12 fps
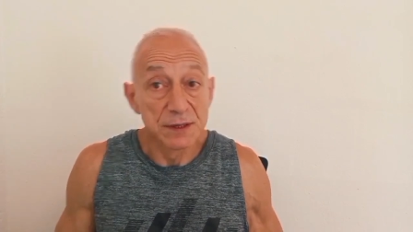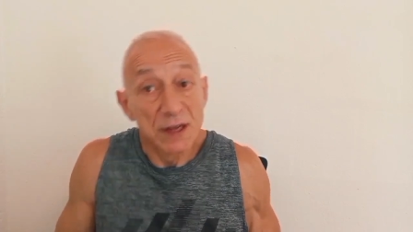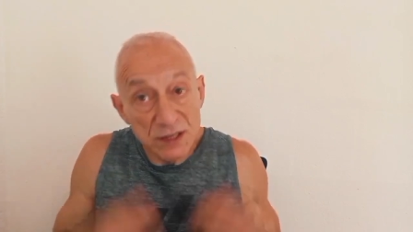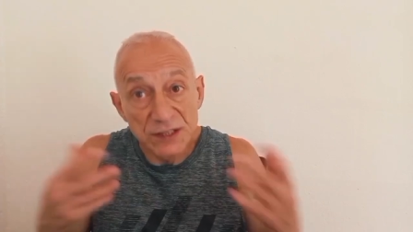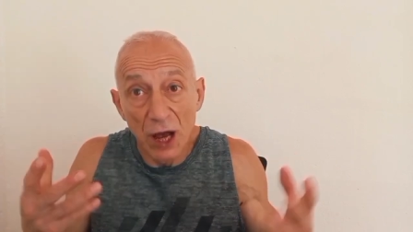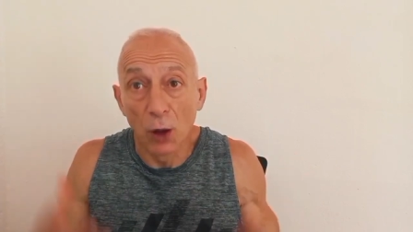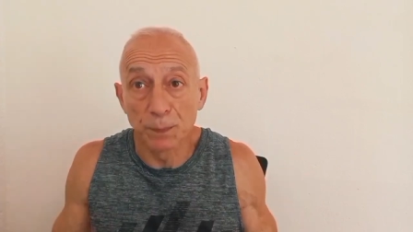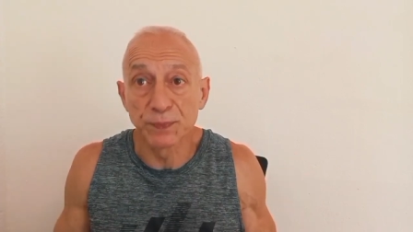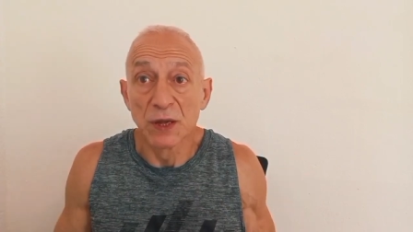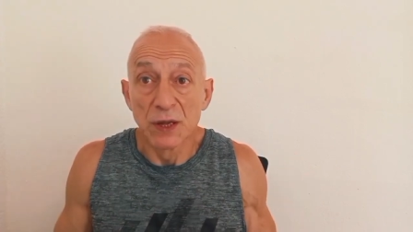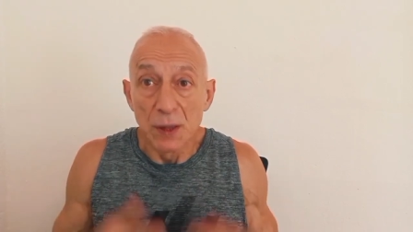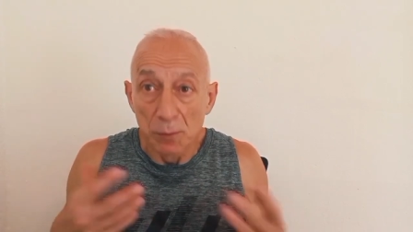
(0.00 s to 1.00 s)
This
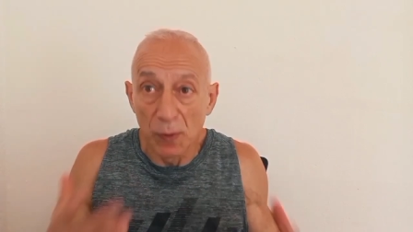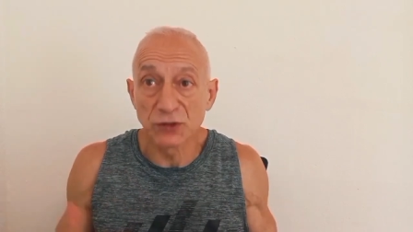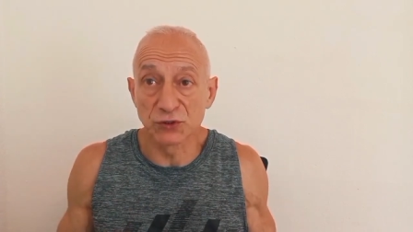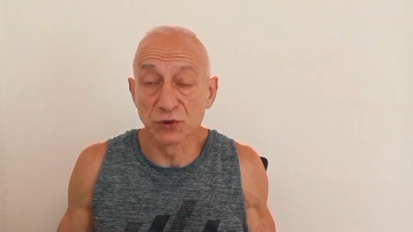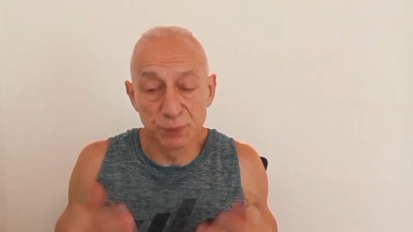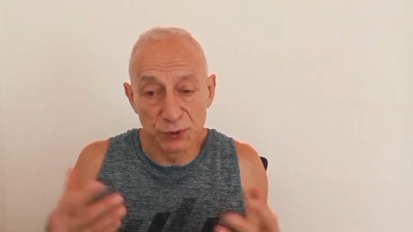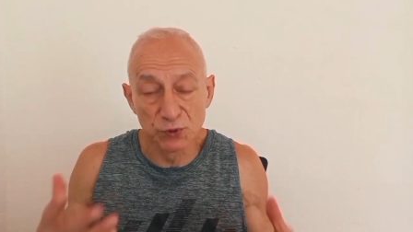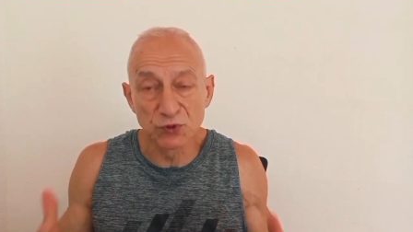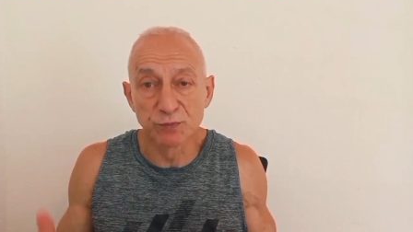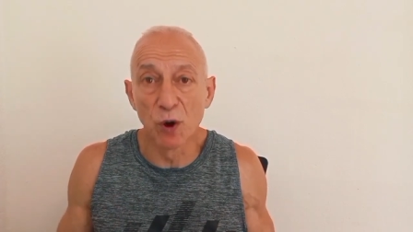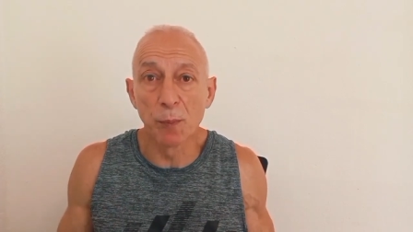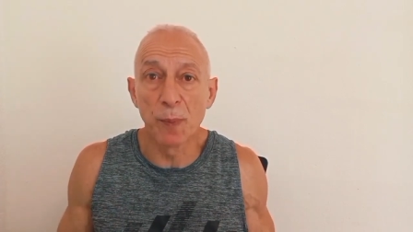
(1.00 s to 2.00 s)
helped muscles
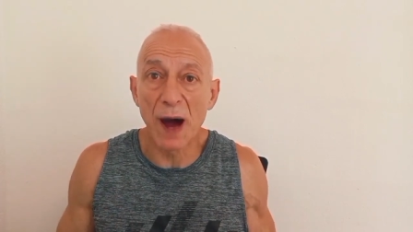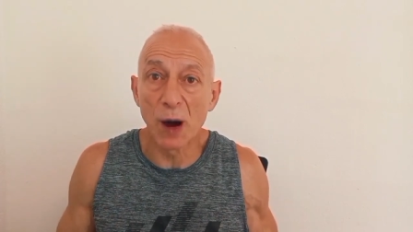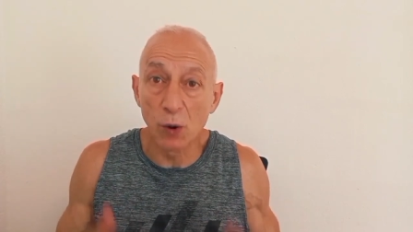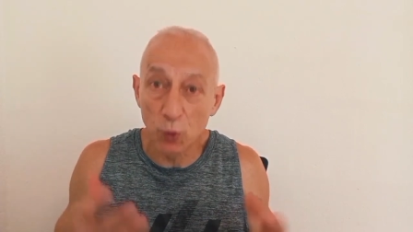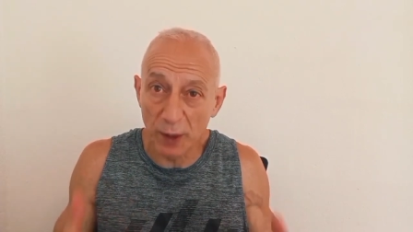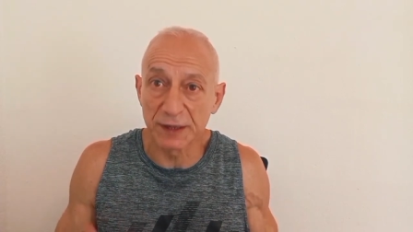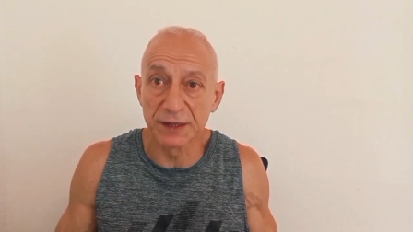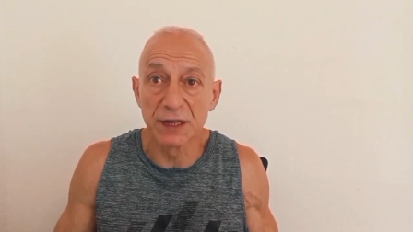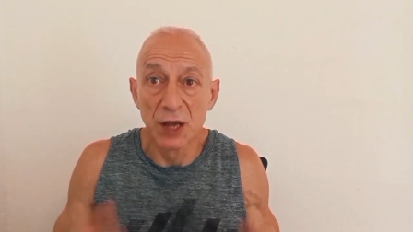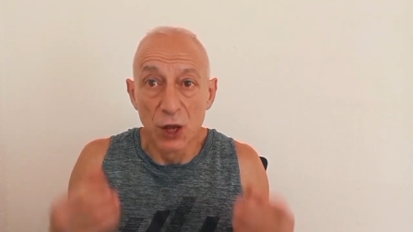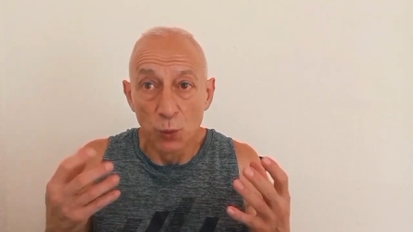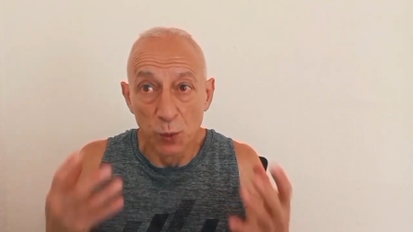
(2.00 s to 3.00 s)
produce more power
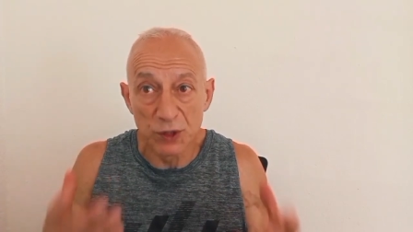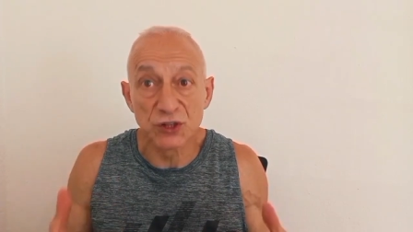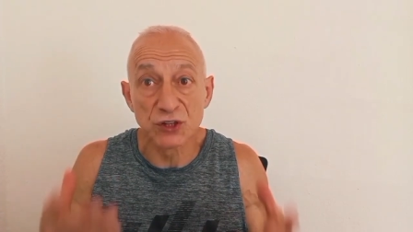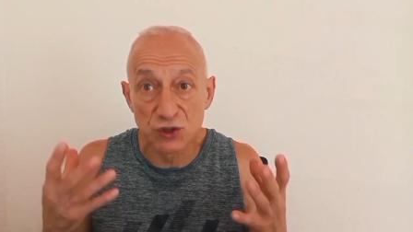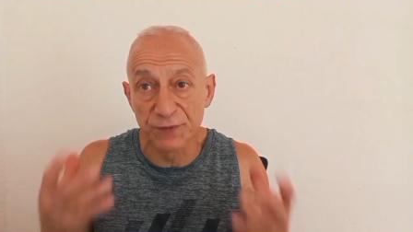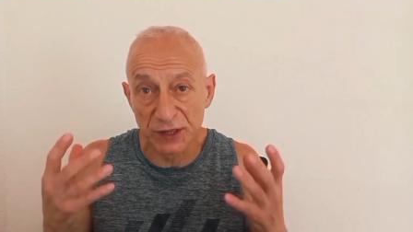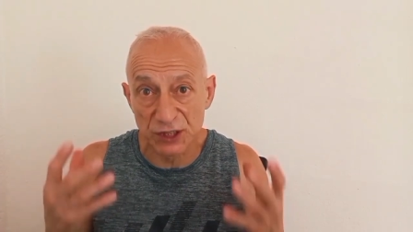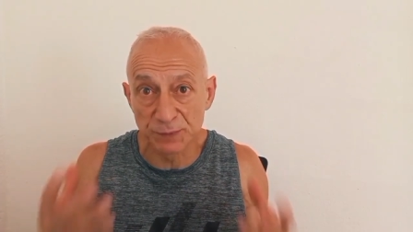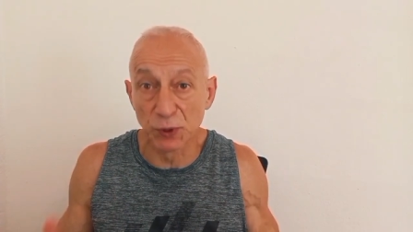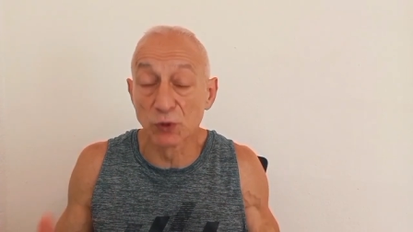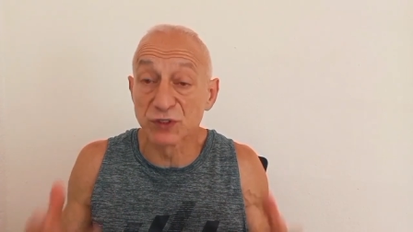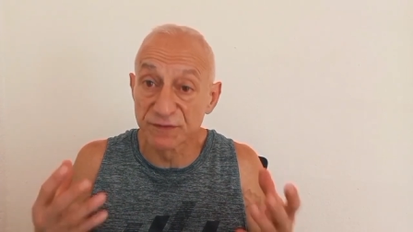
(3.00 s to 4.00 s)
quickly, which is for
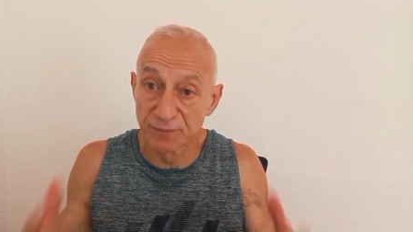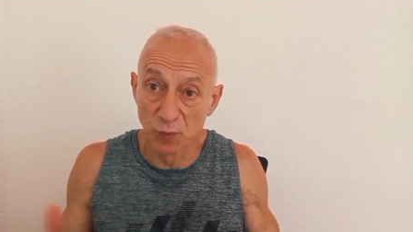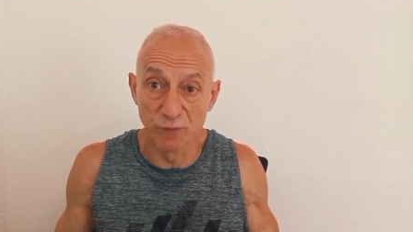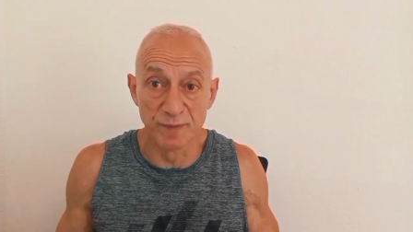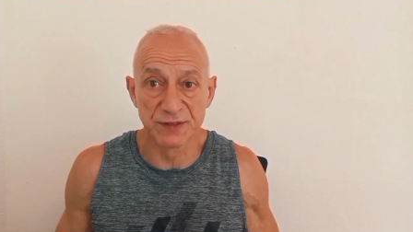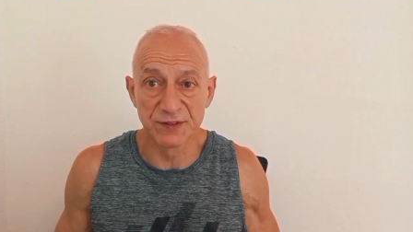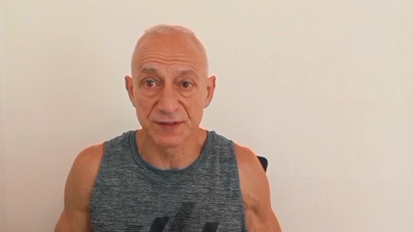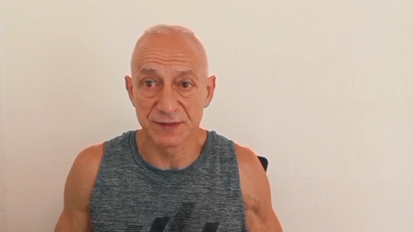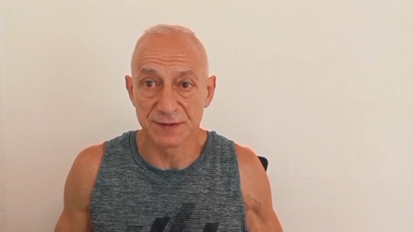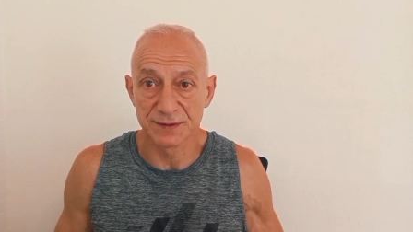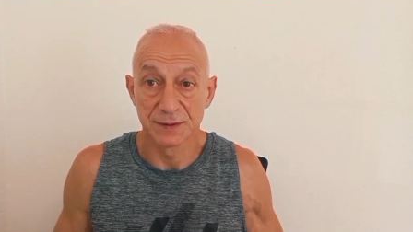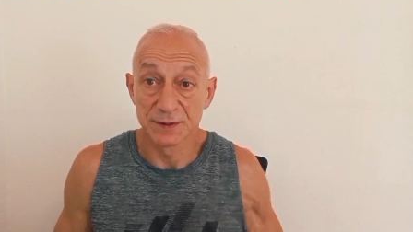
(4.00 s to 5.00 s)
explosive
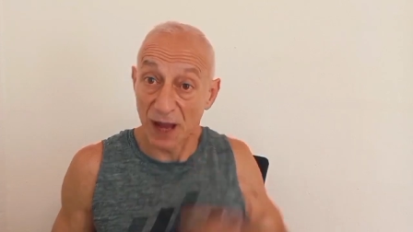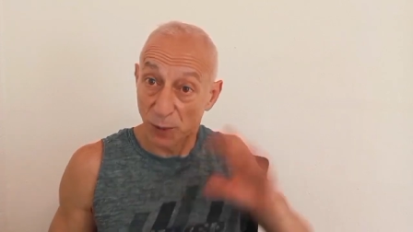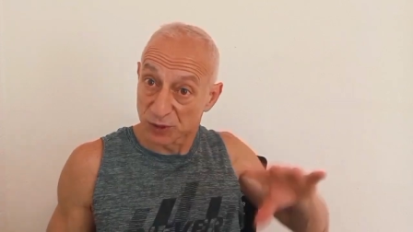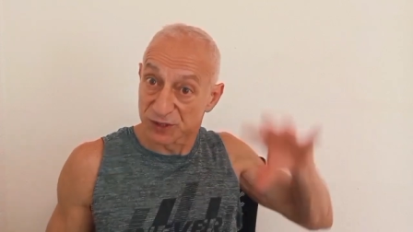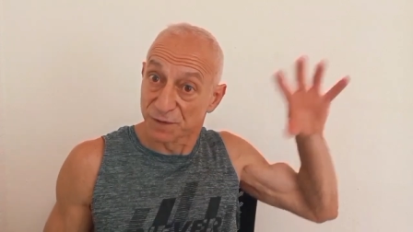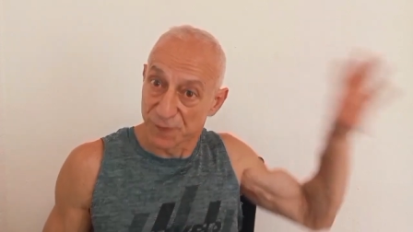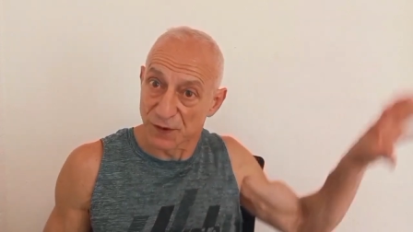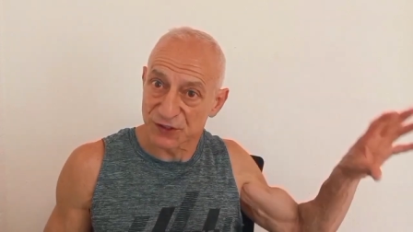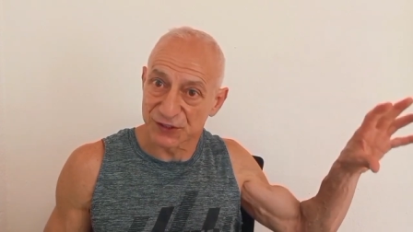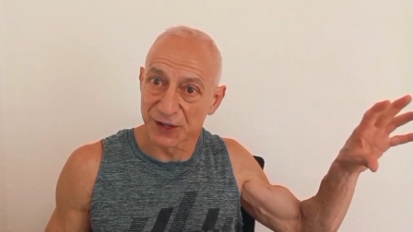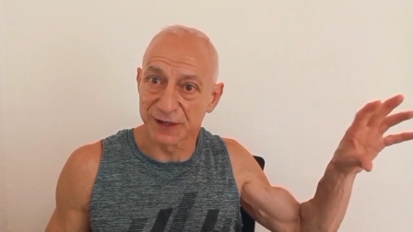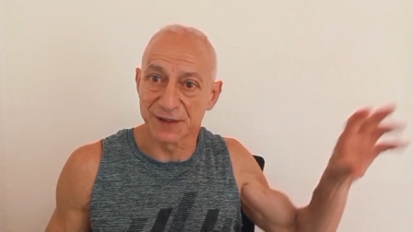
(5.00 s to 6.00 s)
movements. That was the
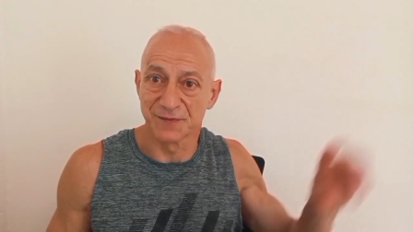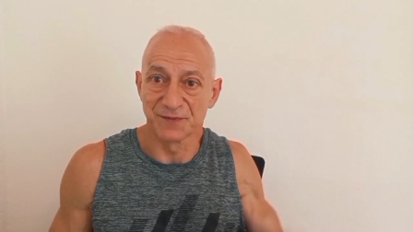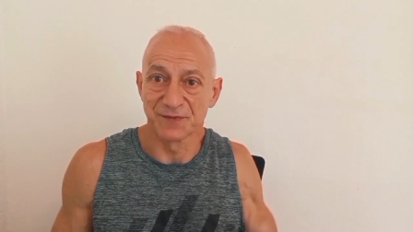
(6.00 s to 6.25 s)
first study.